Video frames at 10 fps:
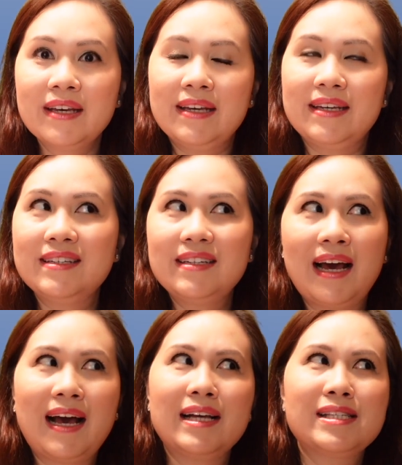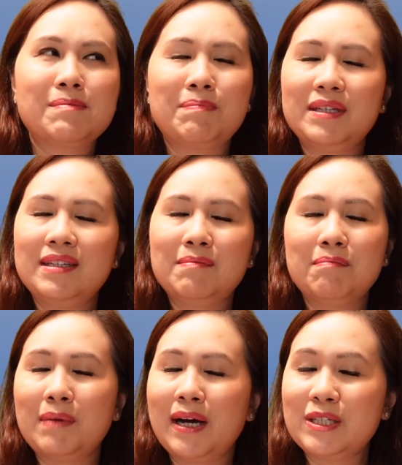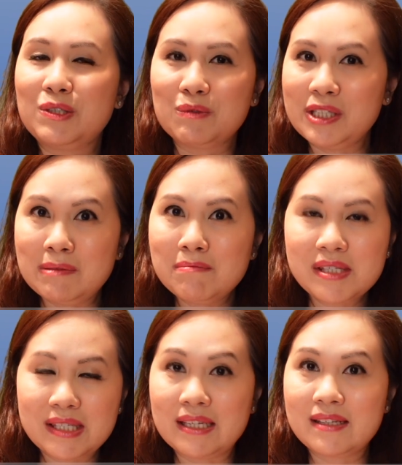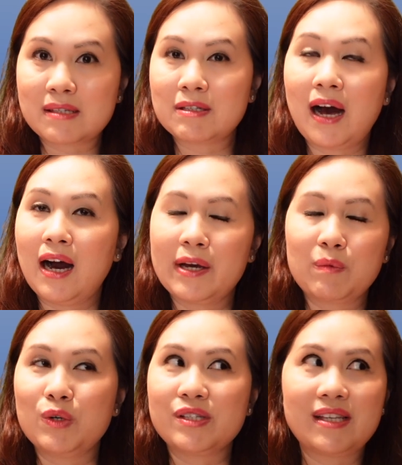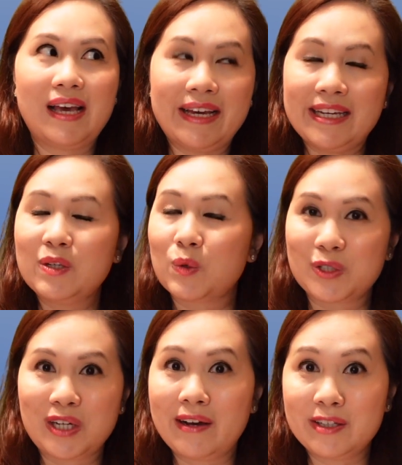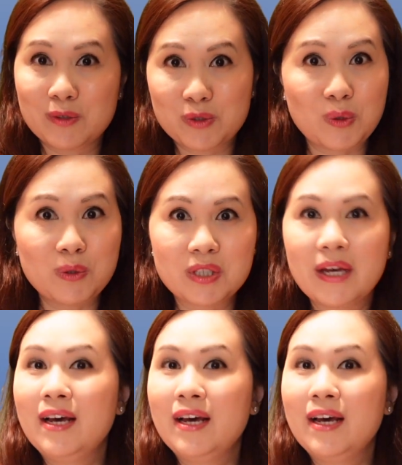It has been my dream since I was 8 or 9 years old